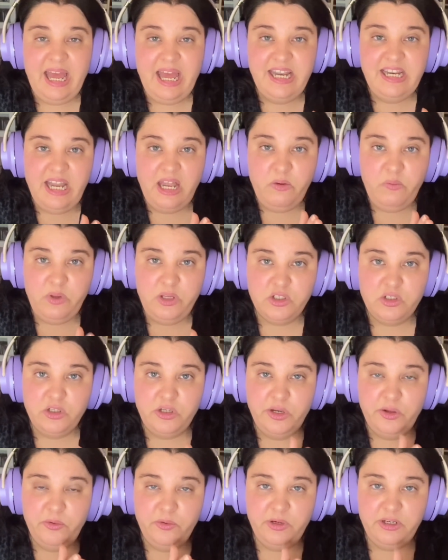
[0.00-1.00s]
And then we
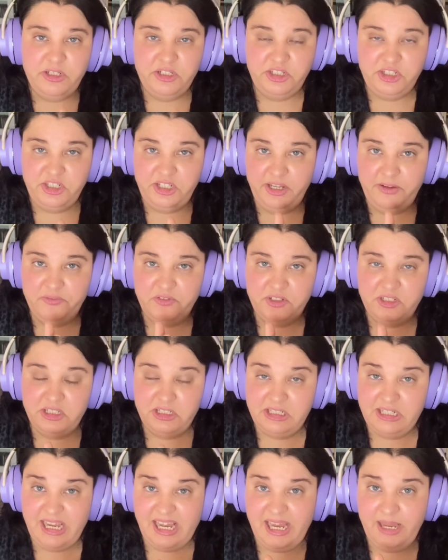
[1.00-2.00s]
slowly
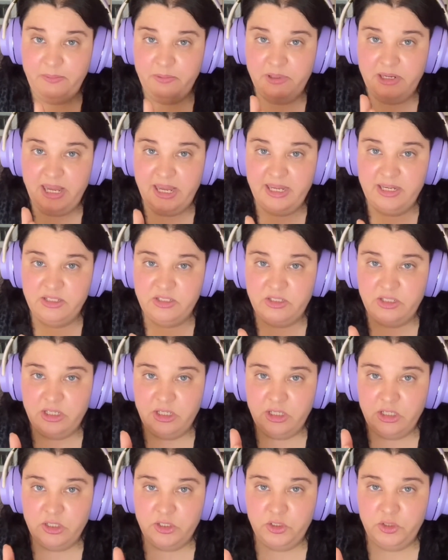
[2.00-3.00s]
shift timelines
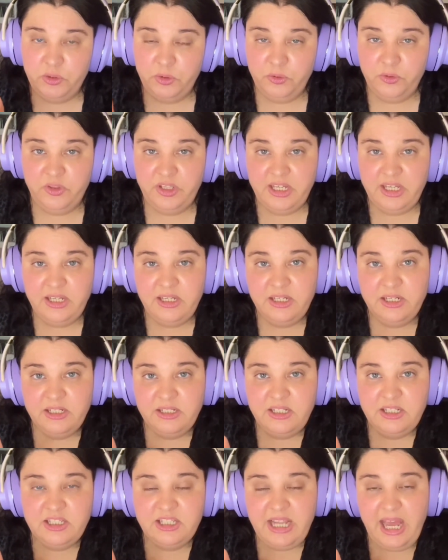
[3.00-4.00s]
to the
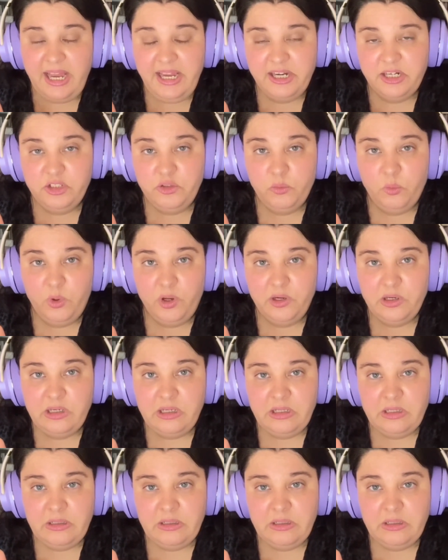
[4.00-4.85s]
desired one